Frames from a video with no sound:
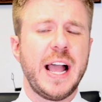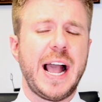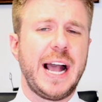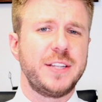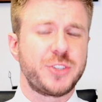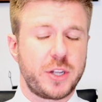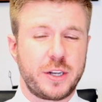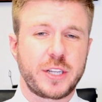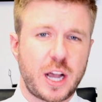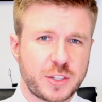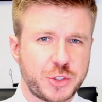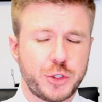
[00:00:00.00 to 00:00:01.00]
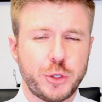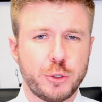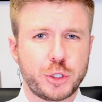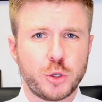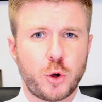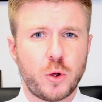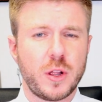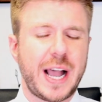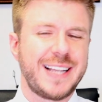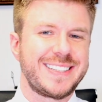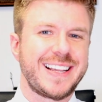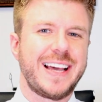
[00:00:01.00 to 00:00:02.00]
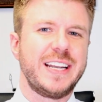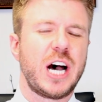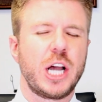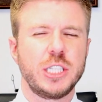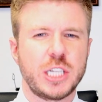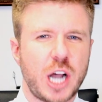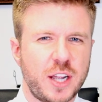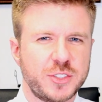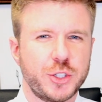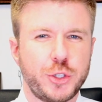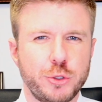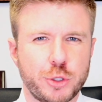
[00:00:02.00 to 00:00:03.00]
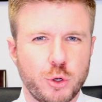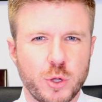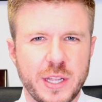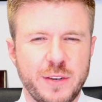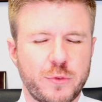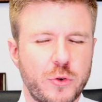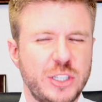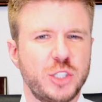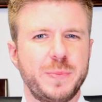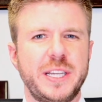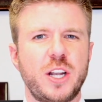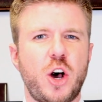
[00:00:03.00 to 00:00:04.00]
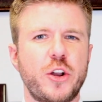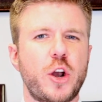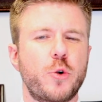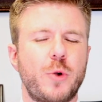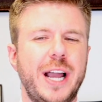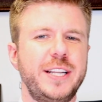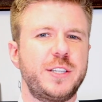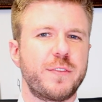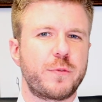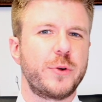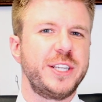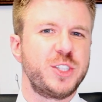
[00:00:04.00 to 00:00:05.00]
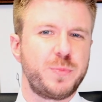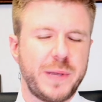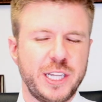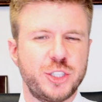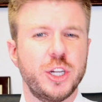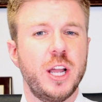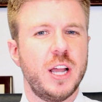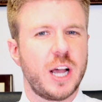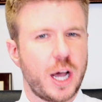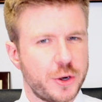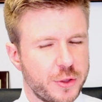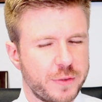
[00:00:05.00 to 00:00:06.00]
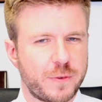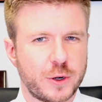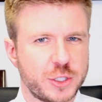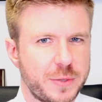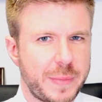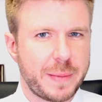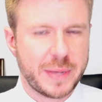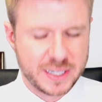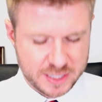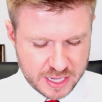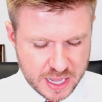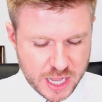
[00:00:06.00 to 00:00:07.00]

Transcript: as unconstitutional, as an unconstitutional infringement on our right to free speech under the First Amendment.